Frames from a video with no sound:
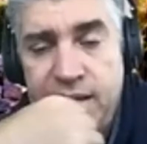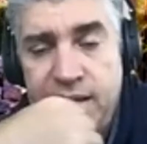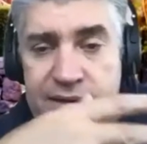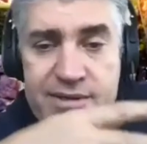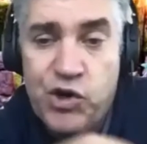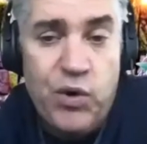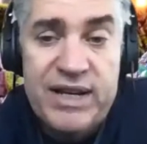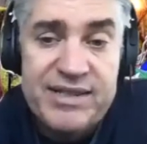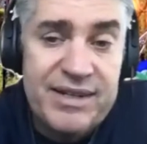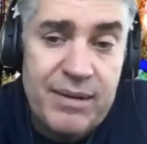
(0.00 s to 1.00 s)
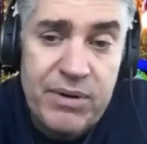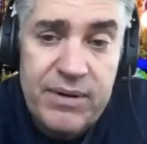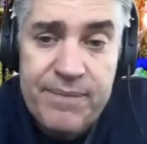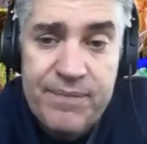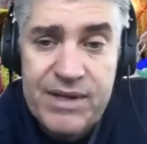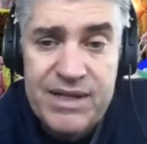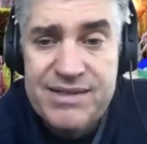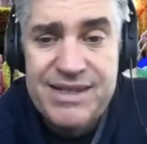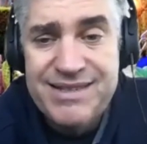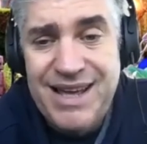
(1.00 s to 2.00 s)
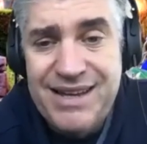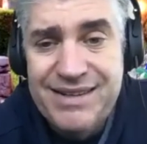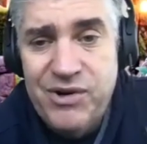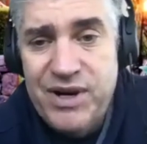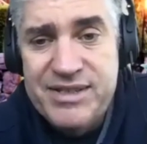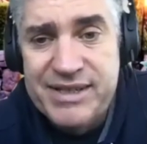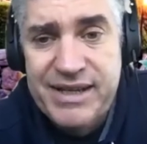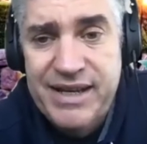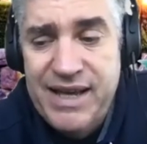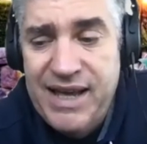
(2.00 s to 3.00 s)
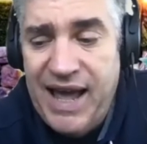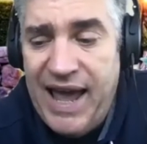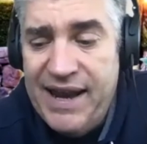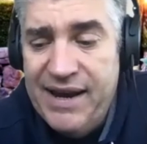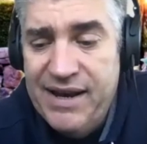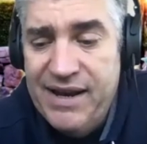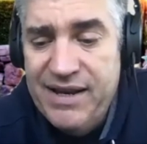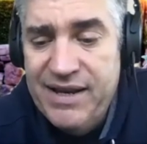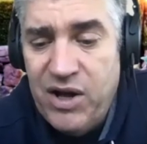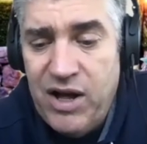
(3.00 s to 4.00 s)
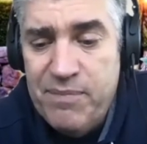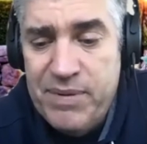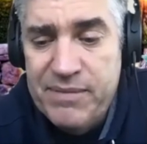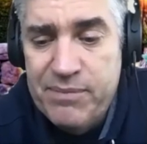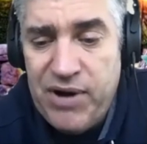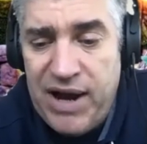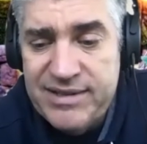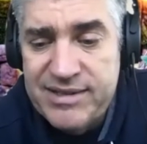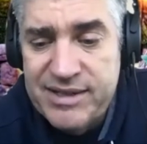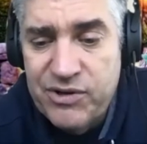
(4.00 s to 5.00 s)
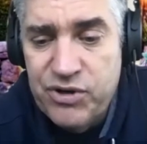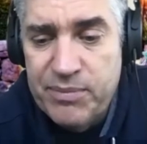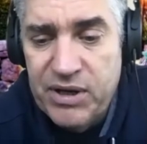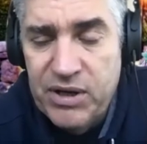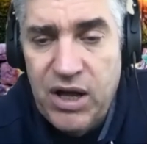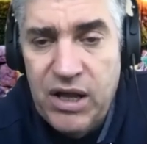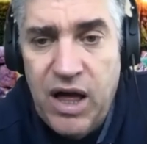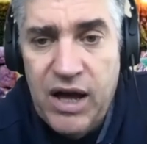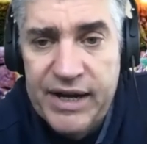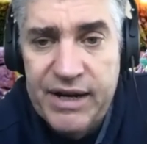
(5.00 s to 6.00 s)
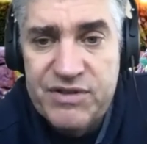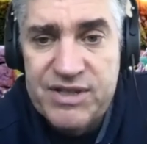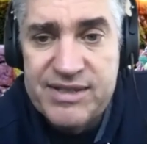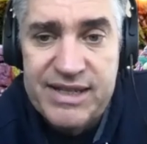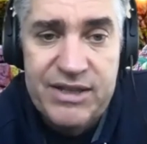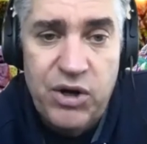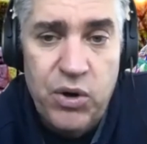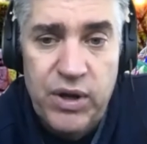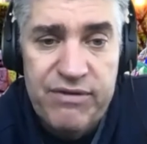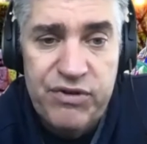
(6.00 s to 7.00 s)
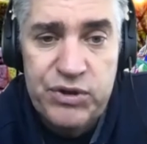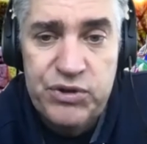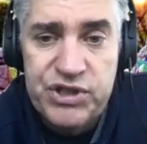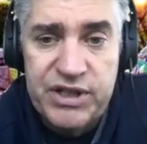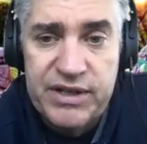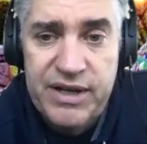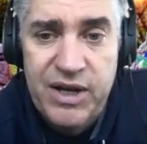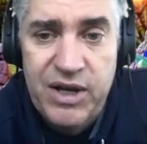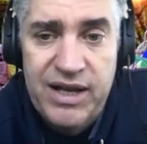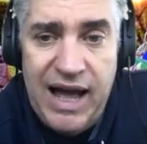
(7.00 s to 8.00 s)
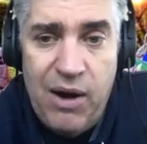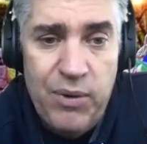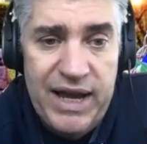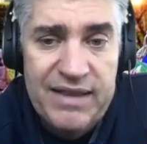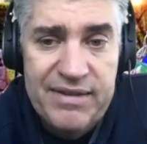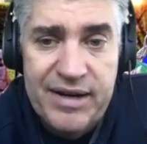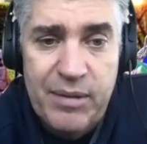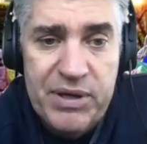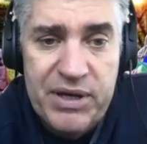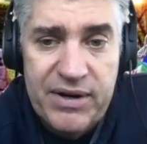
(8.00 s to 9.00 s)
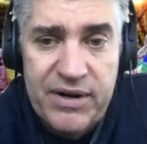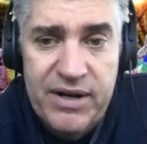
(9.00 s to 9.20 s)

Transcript: a crazy number. It's gotten crazy. And, I've been practicing criminal law long enough to see the whole evolution, how we ended up here.